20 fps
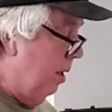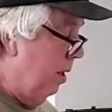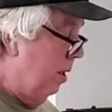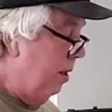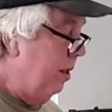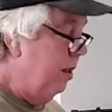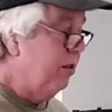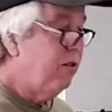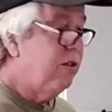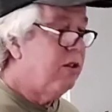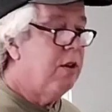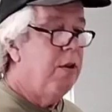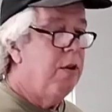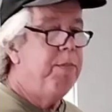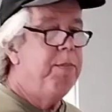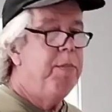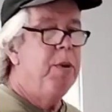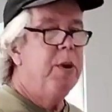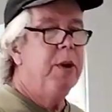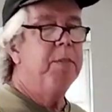It's
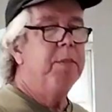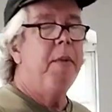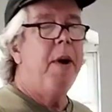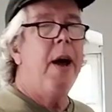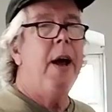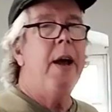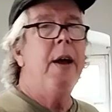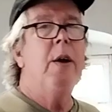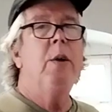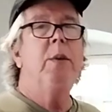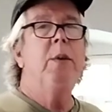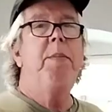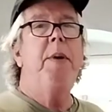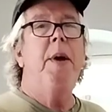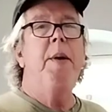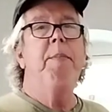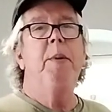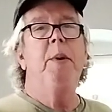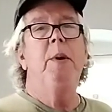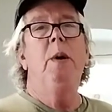a pretty mild
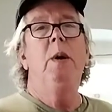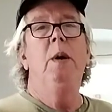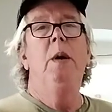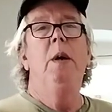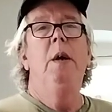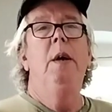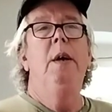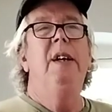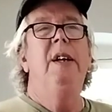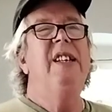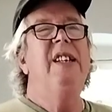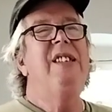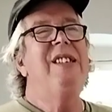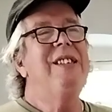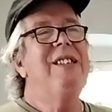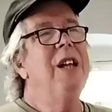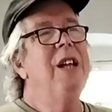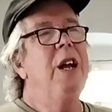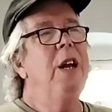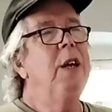pepper.
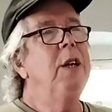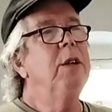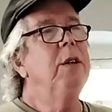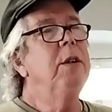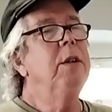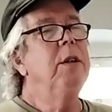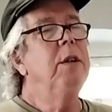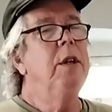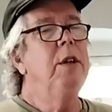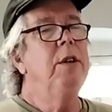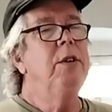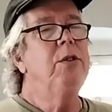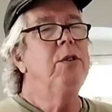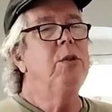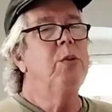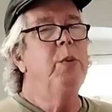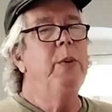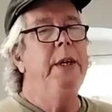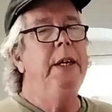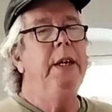It's not a
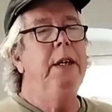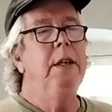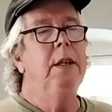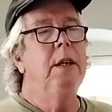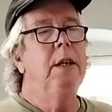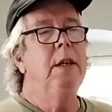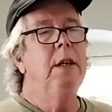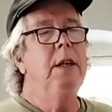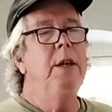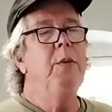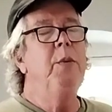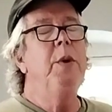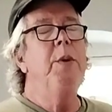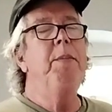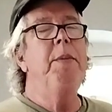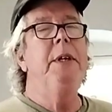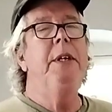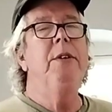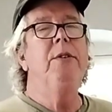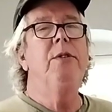sweet, it
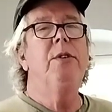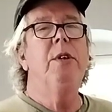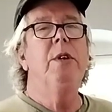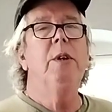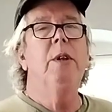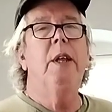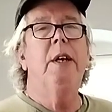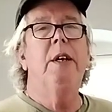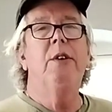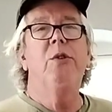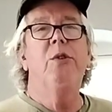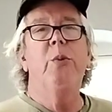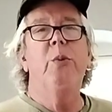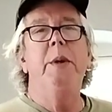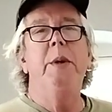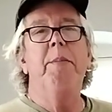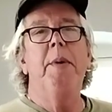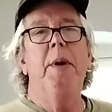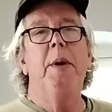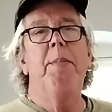wouldn't be considered like a
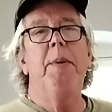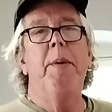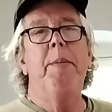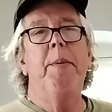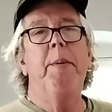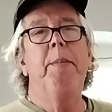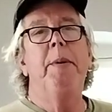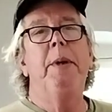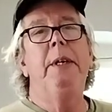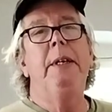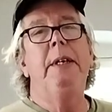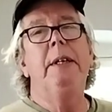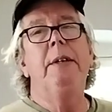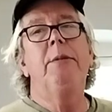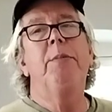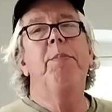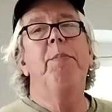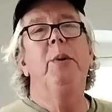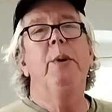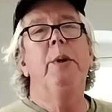sweet bell pepper, but it
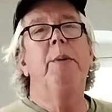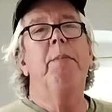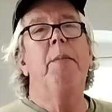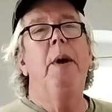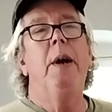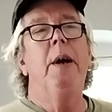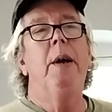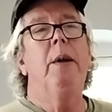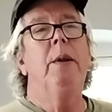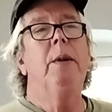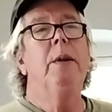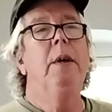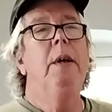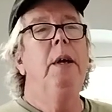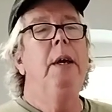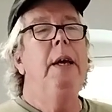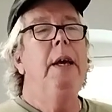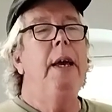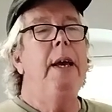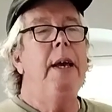is pretty mild.
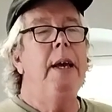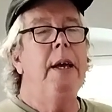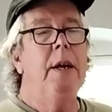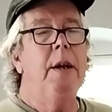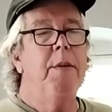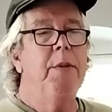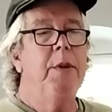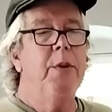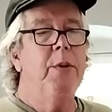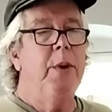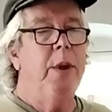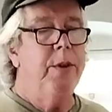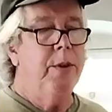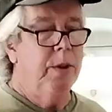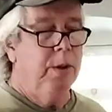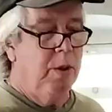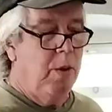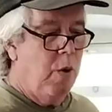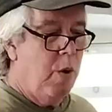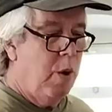And they're
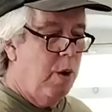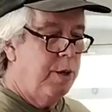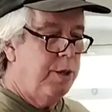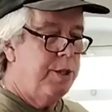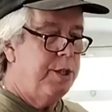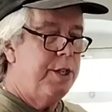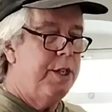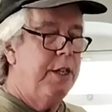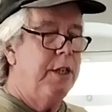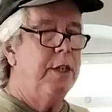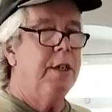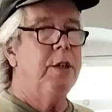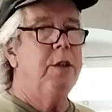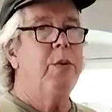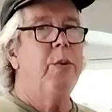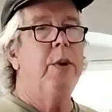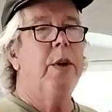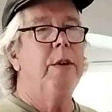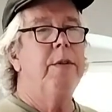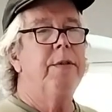rather large, 10
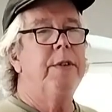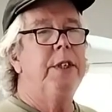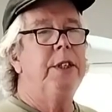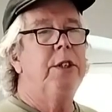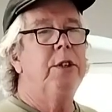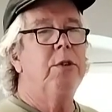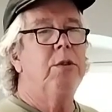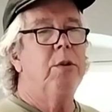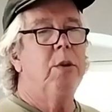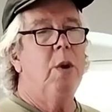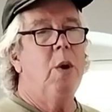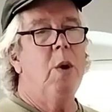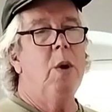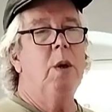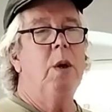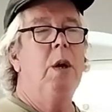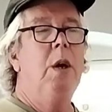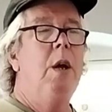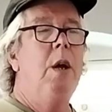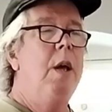to 12 inches
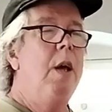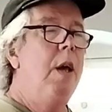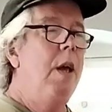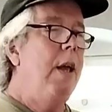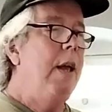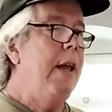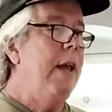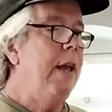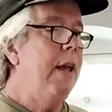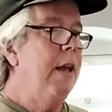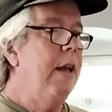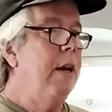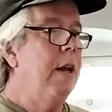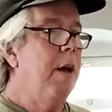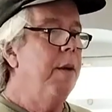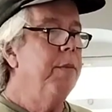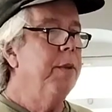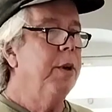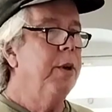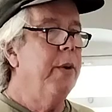long. And
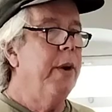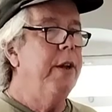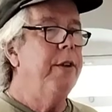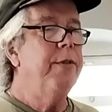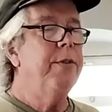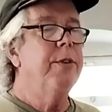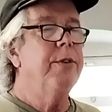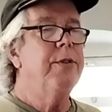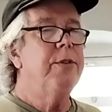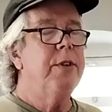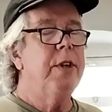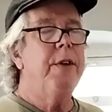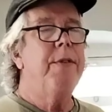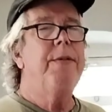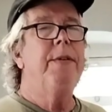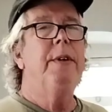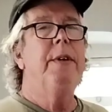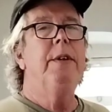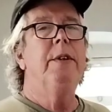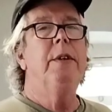they're great for
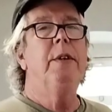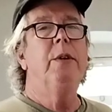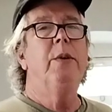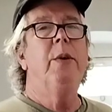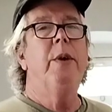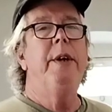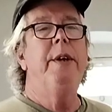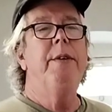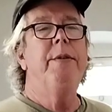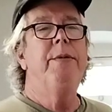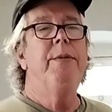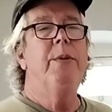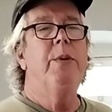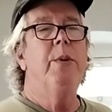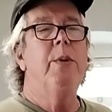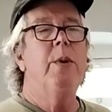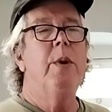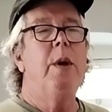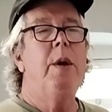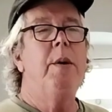stuffing, they're great
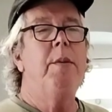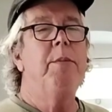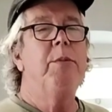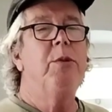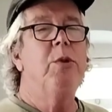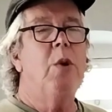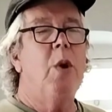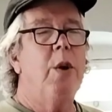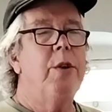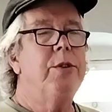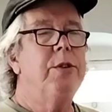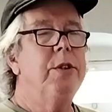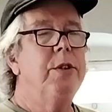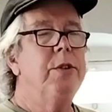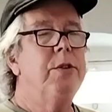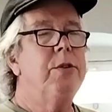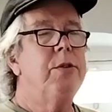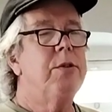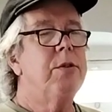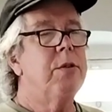for
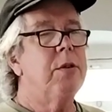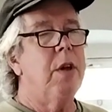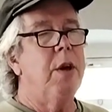sauces.